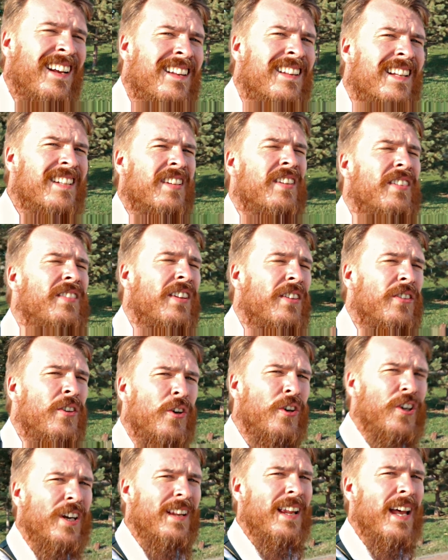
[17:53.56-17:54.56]
This is the
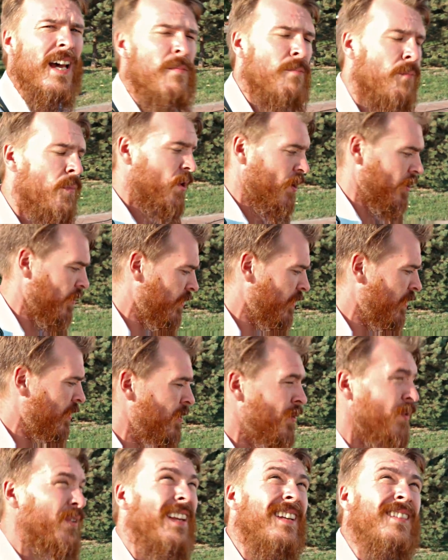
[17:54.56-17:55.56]
Nur Alem Mosque
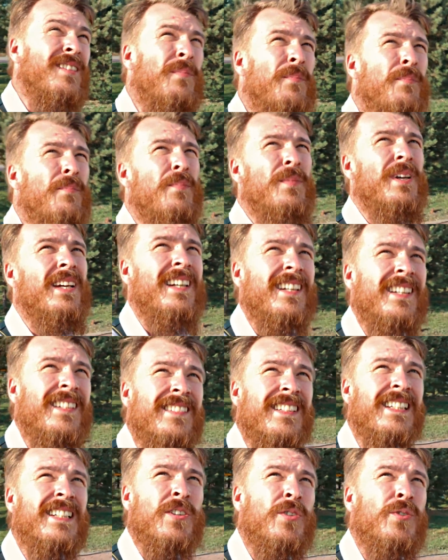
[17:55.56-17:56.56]
with its
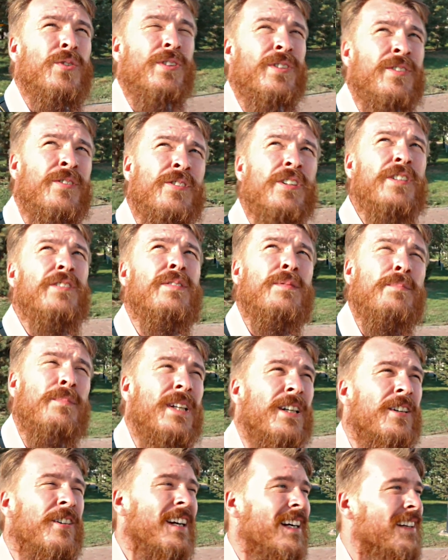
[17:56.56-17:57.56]
amazing golden roof and
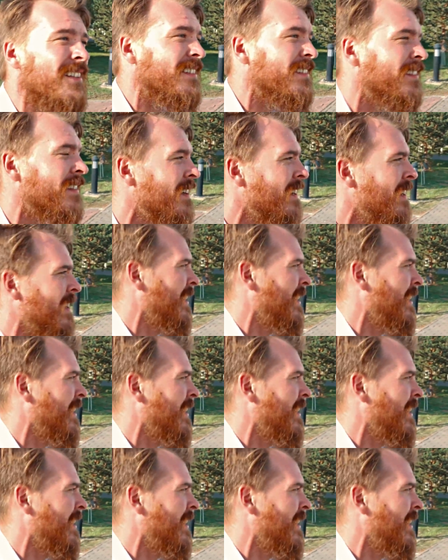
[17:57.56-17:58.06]
minarets.